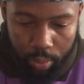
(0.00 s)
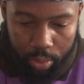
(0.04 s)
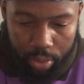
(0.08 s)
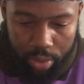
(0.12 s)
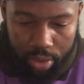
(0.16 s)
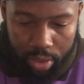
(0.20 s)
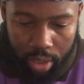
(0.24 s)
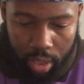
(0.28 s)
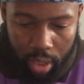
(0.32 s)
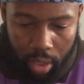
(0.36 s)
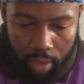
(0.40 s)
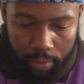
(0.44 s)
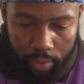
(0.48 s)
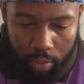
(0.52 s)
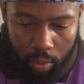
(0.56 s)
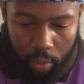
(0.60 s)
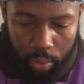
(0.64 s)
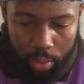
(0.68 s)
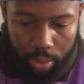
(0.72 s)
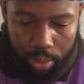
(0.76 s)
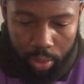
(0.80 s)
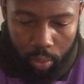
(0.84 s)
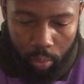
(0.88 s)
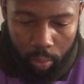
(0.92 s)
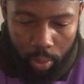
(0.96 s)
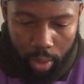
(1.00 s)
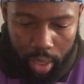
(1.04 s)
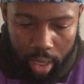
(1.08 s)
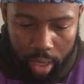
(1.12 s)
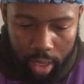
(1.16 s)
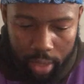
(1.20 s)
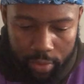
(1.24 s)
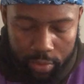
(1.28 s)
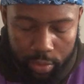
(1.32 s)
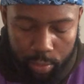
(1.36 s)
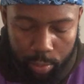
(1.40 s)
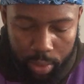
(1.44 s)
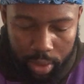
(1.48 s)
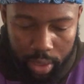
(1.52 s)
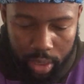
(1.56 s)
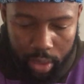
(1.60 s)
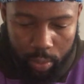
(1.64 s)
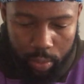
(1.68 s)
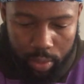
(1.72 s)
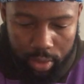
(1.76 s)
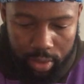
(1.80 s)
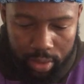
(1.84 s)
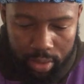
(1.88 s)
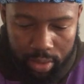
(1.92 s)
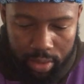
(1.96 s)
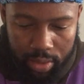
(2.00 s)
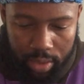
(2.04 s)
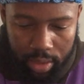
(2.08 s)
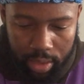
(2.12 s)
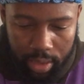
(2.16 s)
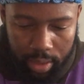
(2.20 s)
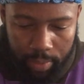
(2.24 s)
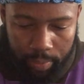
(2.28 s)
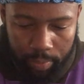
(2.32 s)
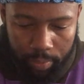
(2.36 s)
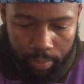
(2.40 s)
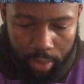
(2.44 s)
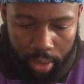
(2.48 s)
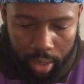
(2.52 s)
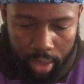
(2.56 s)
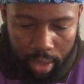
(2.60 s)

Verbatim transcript: was covered with the waves, but he was asleep.